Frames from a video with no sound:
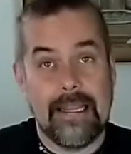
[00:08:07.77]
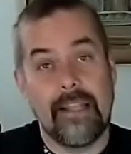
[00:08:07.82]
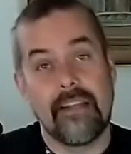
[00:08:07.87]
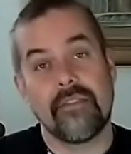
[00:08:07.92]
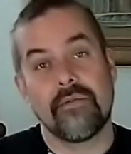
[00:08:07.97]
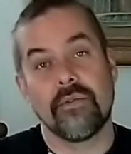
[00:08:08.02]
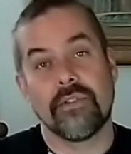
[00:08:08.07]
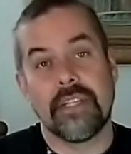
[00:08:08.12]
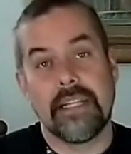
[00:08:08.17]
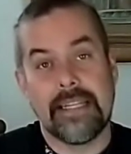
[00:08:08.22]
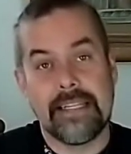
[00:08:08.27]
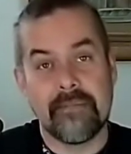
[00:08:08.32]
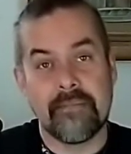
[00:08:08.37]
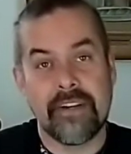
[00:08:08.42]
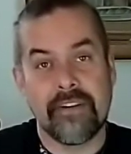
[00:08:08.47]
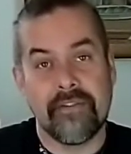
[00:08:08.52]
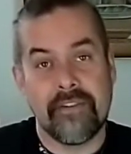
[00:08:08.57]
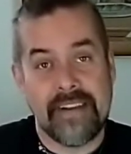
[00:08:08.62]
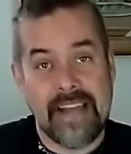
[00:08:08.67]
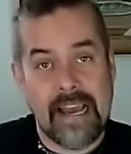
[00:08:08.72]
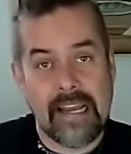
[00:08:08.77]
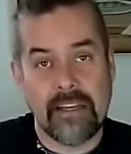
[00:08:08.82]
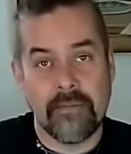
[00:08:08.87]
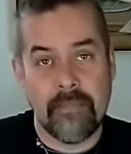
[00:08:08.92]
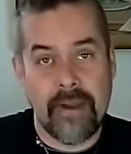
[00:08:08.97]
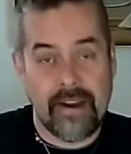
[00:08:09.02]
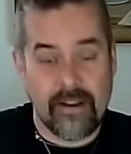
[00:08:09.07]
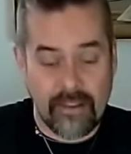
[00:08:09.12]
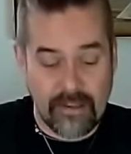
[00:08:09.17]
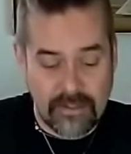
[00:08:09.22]
This was a little bit of a
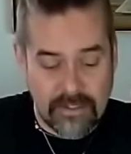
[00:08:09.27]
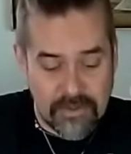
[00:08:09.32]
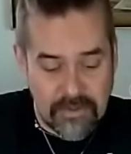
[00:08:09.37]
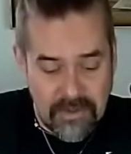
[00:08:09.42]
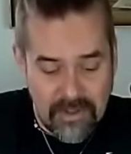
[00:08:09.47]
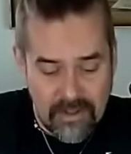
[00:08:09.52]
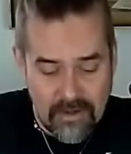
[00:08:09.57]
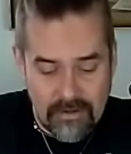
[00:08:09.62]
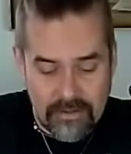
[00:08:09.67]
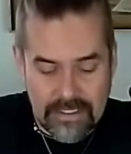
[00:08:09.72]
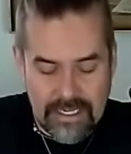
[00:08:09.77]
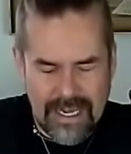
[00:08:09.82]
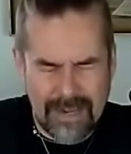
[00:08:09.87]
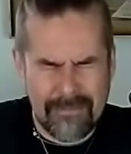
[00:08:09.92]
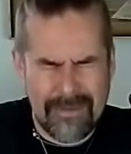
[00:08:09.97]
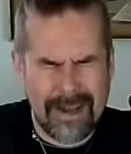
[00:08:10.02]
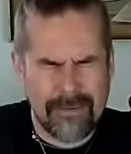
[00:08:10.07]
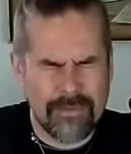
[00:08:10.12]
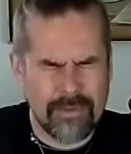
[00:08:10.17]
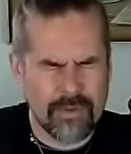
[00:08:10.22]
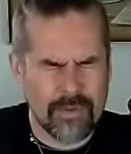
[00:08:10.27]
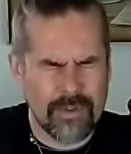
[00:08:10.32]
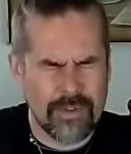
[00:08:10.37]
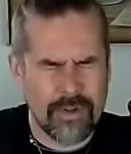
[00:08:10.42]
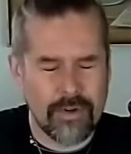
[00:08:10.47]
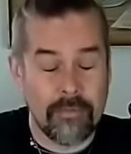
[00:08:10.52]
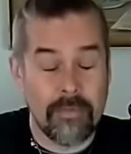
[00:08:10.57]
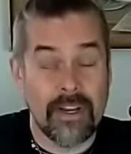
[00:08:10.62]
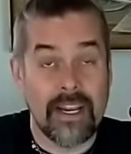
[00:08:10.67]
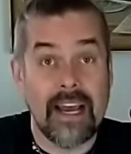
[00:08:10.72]
nightmare. This took a long time. I'm so
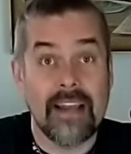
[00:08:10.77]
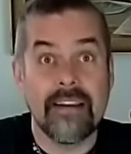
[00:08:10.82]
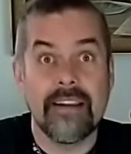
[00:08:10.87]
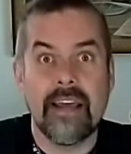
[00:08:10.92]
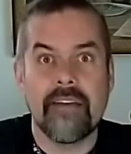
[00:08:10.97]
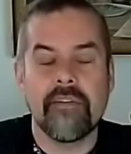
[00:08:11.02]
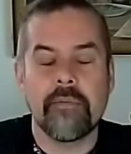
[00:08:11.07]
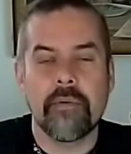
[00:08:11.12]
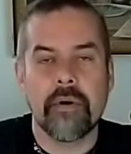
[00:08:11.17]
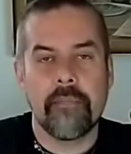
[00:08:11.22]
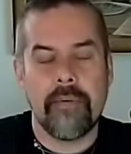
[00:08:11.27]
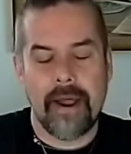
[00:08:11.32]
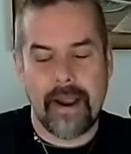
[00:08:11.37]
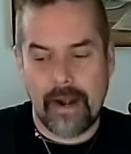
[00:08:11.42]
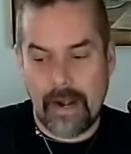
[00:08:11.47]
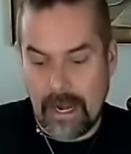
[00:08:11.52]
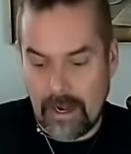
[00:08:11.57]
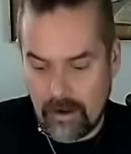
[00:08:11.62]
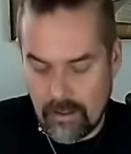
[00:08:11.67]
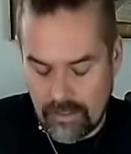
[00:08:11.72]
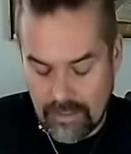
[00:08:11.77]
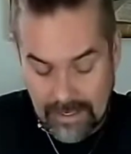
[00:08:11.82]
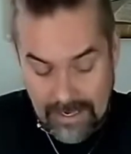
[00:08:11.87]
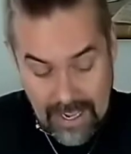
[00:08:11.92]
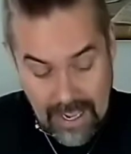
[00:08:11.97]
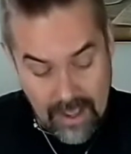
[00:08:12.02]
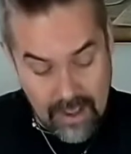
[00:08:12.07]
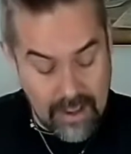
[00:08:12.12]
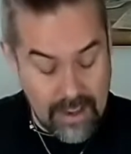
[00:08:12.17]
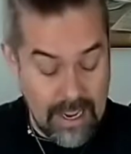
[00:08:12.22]
stupid. I never prepared
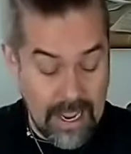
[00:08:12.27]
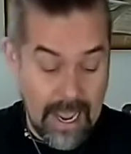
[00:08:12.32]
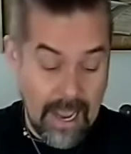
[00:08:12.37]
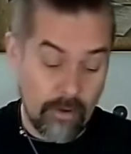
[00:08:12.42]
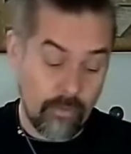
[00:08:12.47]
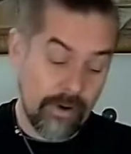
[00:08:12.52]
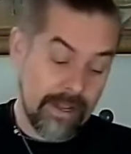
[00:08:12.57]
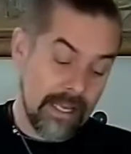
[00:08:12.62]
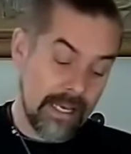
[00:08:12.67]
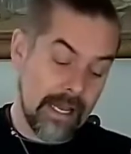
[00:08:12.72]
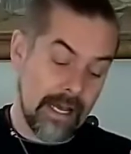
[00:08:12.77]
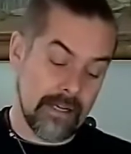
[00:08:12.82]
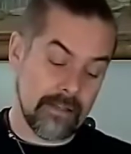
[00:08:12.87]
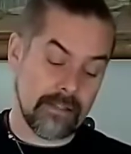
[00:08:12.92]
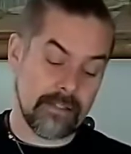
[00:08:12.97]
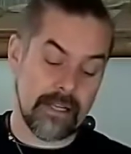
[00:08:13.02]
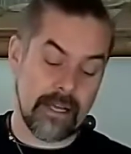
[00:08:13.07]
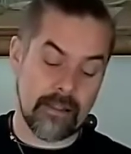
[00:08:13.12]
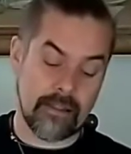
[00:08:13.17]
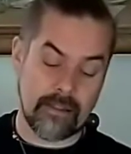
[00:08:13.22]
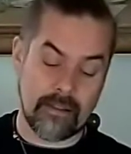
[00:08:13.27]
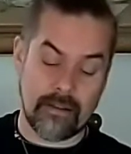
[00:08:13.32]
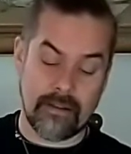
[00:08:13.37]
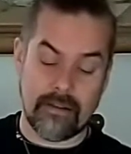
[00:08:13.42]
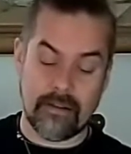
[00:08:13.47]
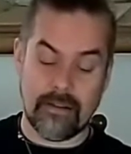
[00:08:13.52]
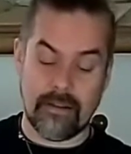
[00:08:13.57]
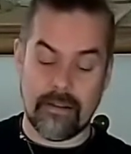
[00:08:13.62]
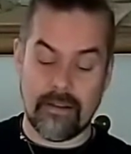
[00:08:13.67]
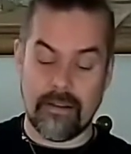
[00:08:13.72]
anything. I realized that
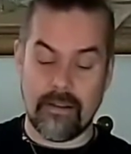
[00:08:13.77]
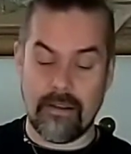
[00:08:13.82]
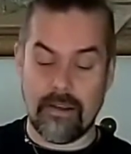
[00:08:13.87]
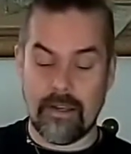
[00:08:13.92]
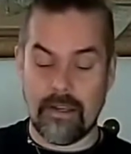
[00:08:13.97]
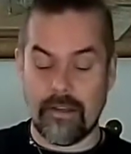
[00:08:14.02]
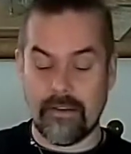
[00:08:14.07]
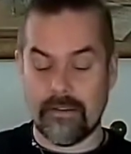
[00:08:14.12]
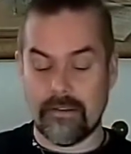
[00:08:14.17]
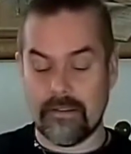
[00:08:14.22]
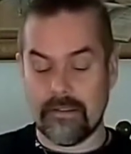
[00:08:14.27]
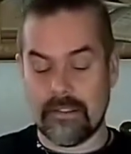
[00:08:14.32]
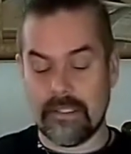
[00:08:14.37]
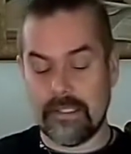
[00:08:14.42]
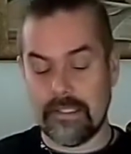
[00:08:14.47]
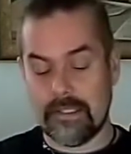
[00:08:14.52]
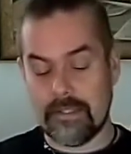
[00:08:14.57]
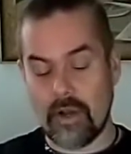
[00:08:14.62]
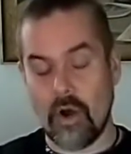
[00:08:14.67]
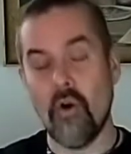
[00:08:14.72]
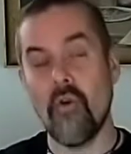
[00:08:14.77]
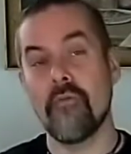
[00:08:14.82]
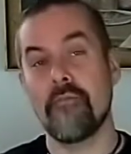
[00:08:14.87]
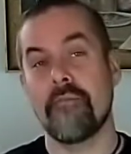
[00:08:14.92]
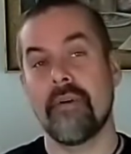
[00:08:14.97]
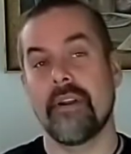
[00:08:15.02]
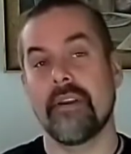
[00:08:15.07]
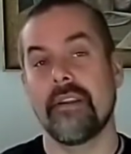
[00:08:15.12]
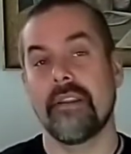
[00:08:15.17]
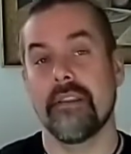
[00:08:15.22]
since it's
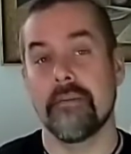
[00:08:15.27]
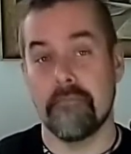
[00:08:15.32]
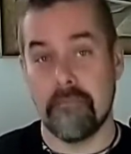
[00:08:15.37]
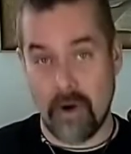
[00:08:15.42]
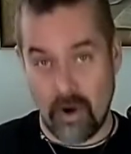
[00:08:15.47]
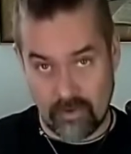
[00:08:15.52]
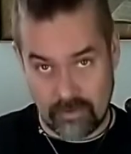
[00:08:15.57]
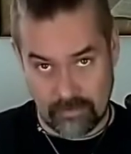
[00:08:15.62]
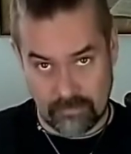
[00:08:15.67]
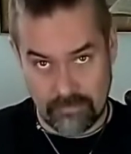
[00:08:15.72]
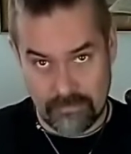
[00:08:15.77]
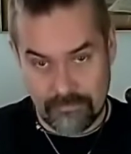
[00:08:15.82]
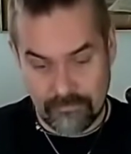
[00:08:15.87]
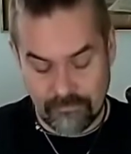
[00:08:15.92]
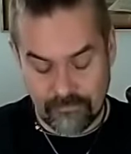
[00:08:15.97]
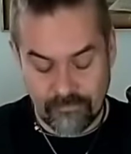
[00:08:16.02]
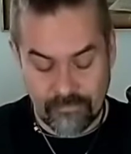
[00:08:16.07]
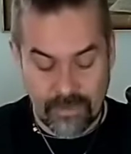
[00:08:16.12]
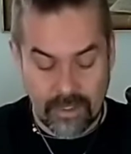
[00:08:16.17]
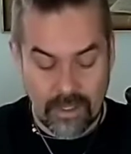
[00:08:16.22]
open in the bottom,